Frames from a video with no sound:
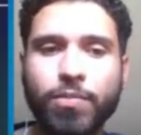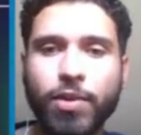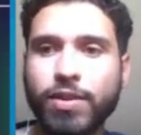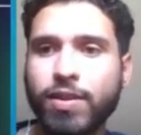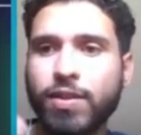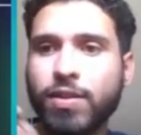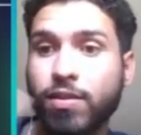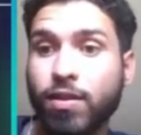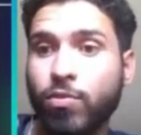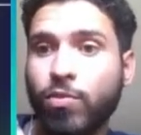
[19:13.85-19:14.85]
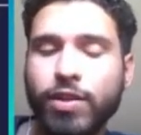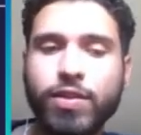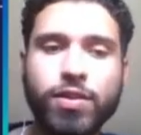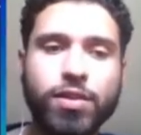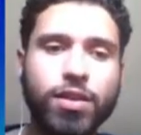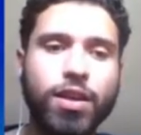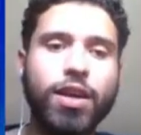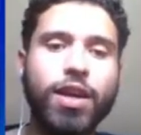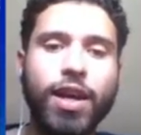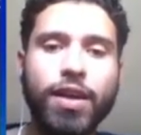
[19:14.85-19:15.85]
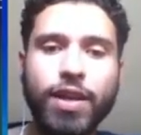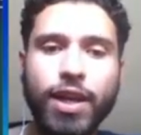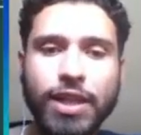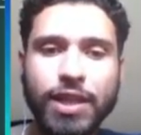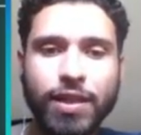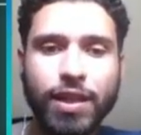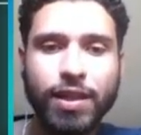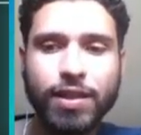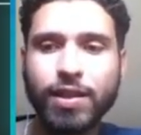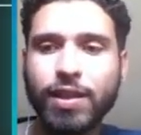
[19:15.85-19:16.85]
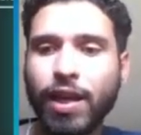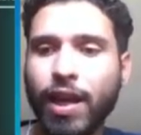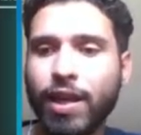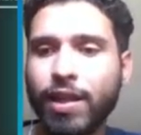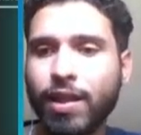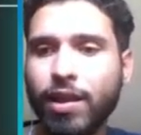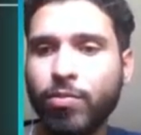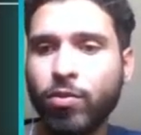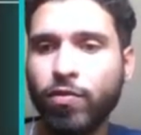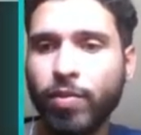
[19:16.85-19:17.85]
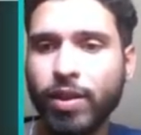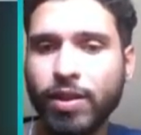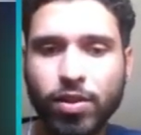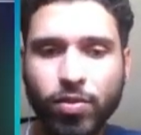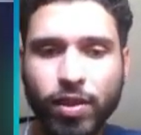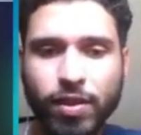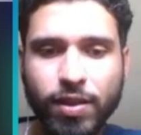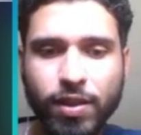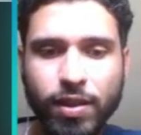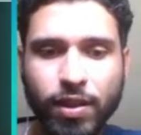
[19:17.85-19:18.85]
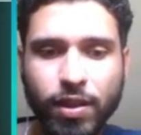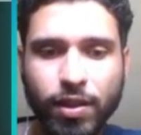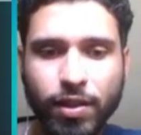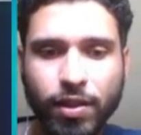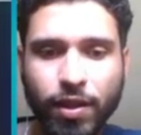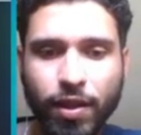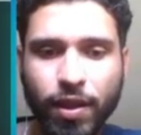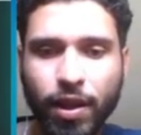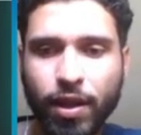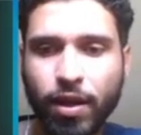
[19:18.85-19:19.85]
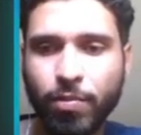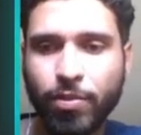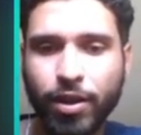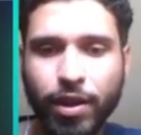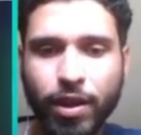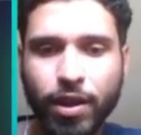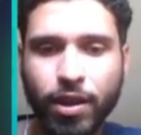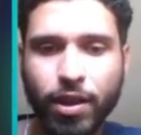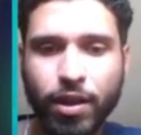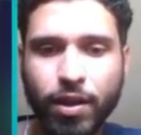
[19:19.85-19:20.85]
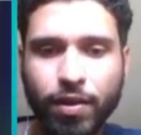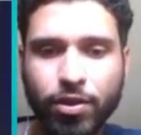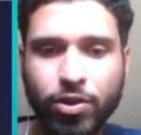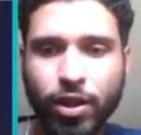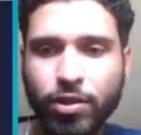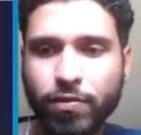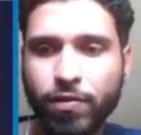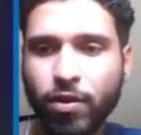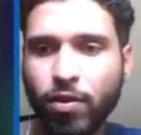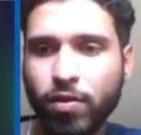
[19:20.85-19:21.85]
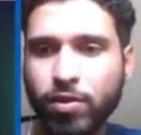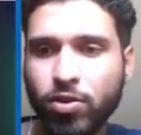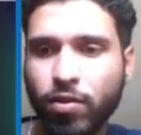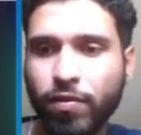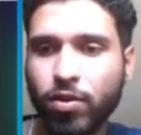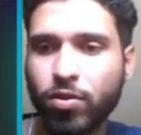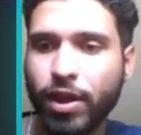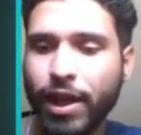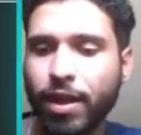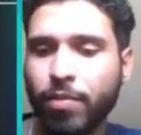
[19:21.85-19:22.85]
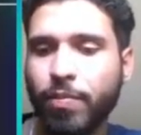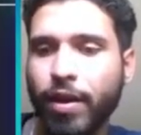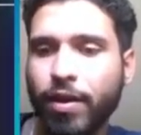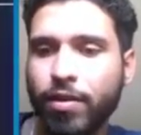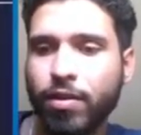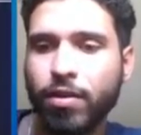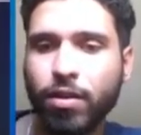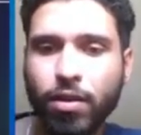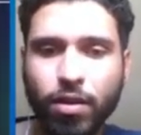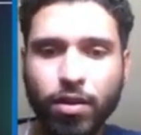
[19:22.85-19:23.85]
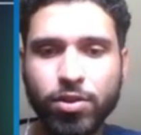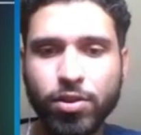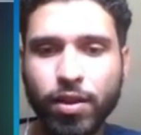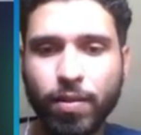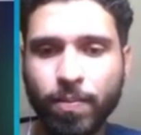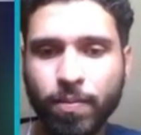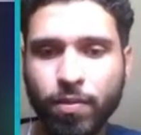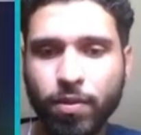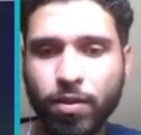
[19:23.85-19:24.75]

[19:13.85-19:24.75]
Because this is her wrist. And then I did this, and the movements, as you can see here, they are pretty, they're trying to follow sort of an organic pattern to them.